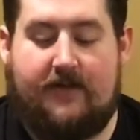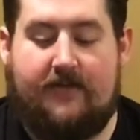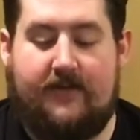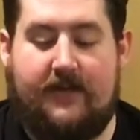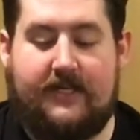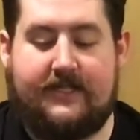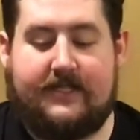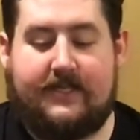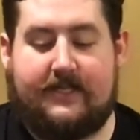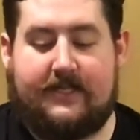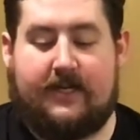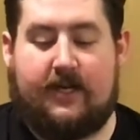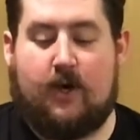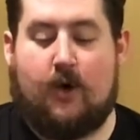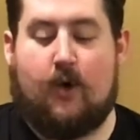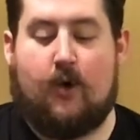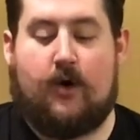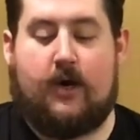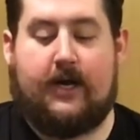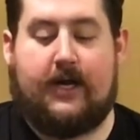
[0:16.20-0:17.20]
This is an
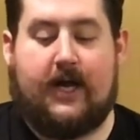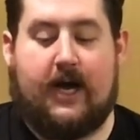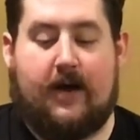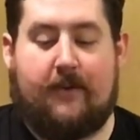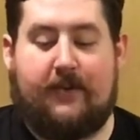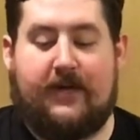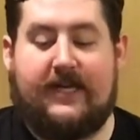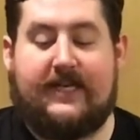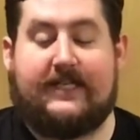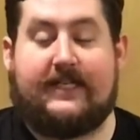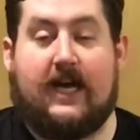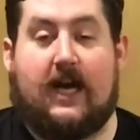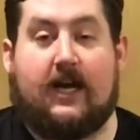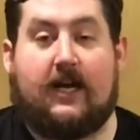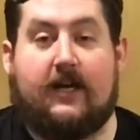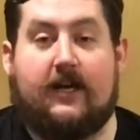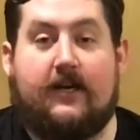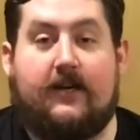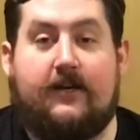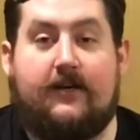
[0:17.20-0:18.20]
origami
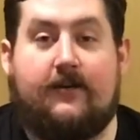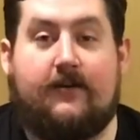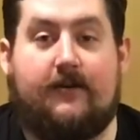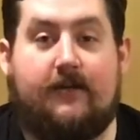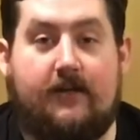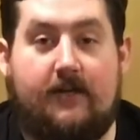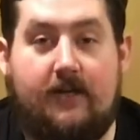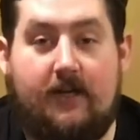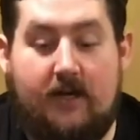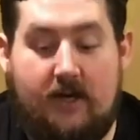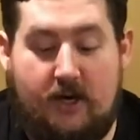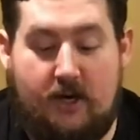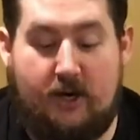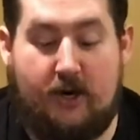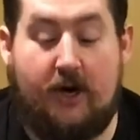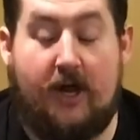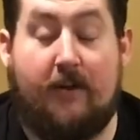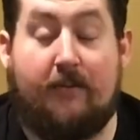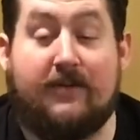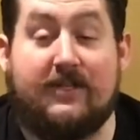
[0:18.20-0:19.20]
duck.
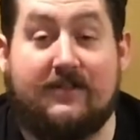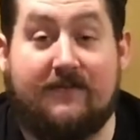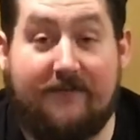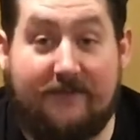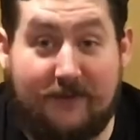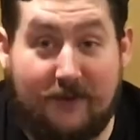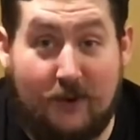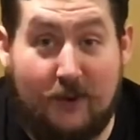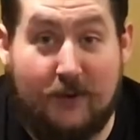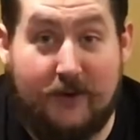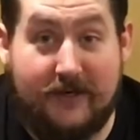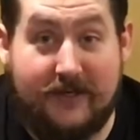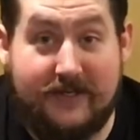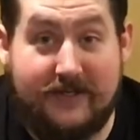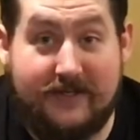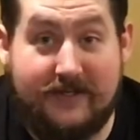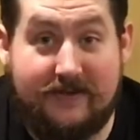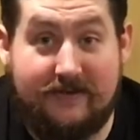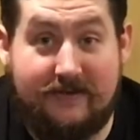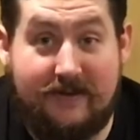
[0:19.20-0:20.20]
Her name is
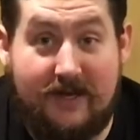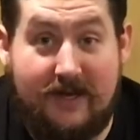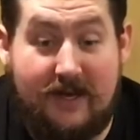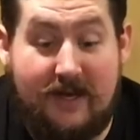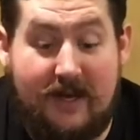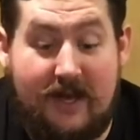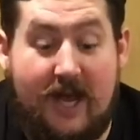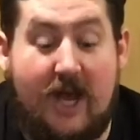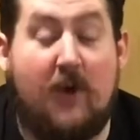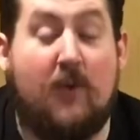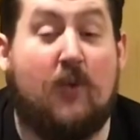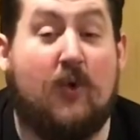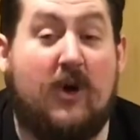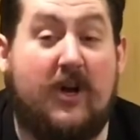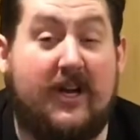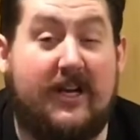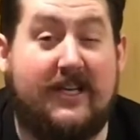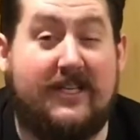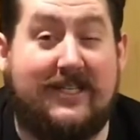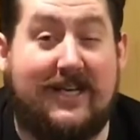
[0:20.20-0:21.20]
Florence, and we're
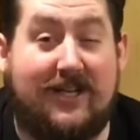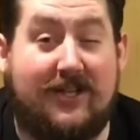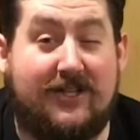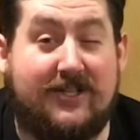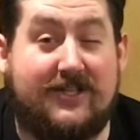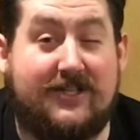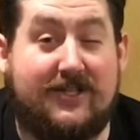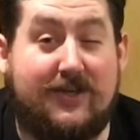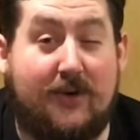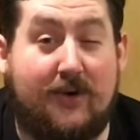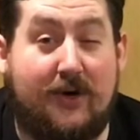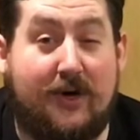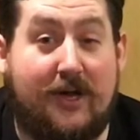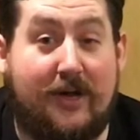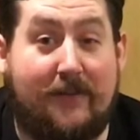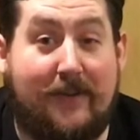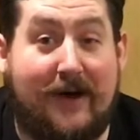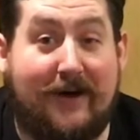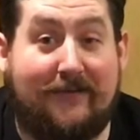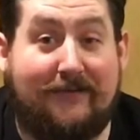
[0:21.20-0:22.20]
going to tell a story
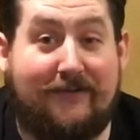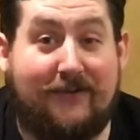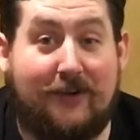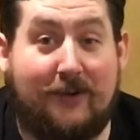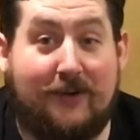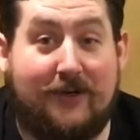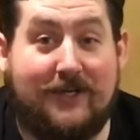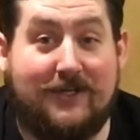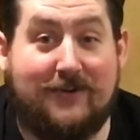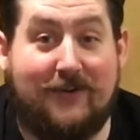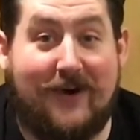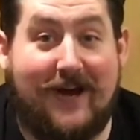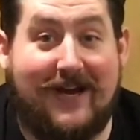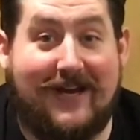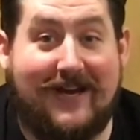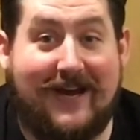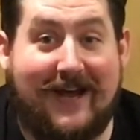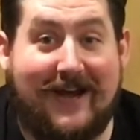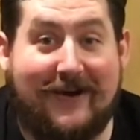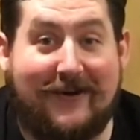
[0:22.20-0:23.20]
about Florence
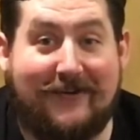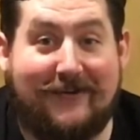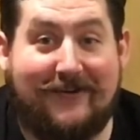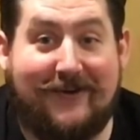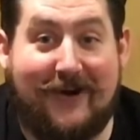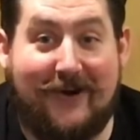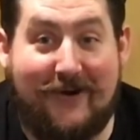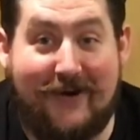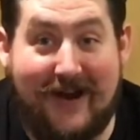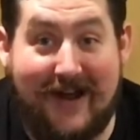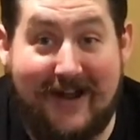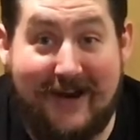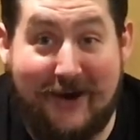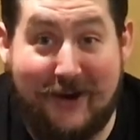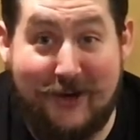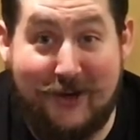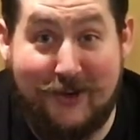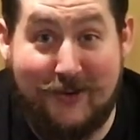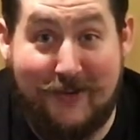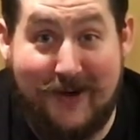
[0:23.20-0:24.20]
right now. All right,
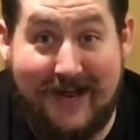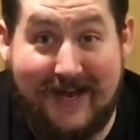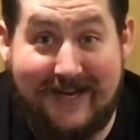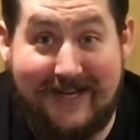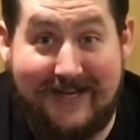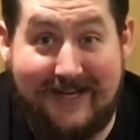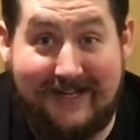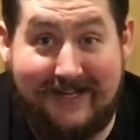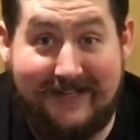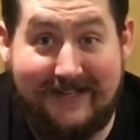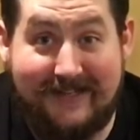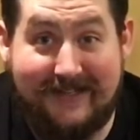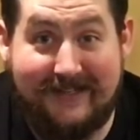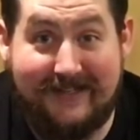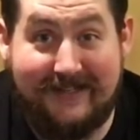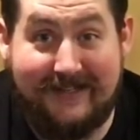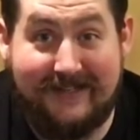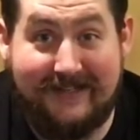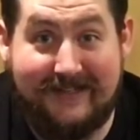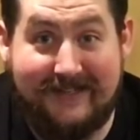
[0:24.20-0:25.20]
are you ready?
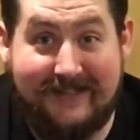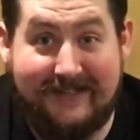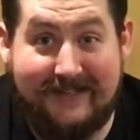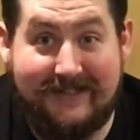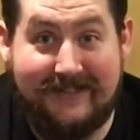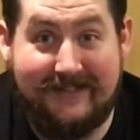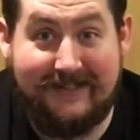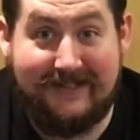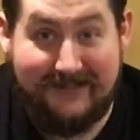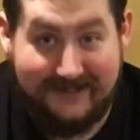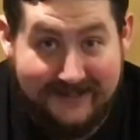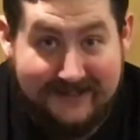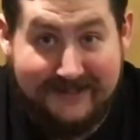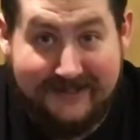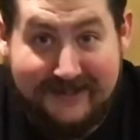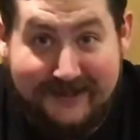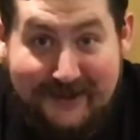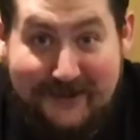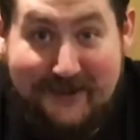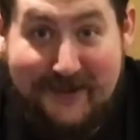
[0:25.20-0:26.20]

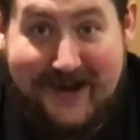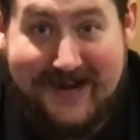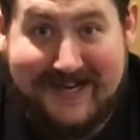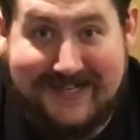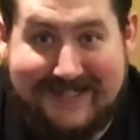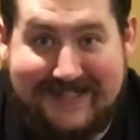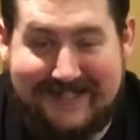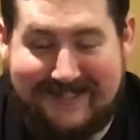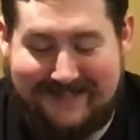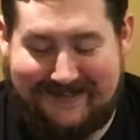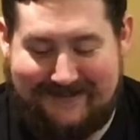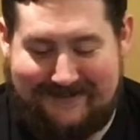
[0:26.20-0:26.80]
Great.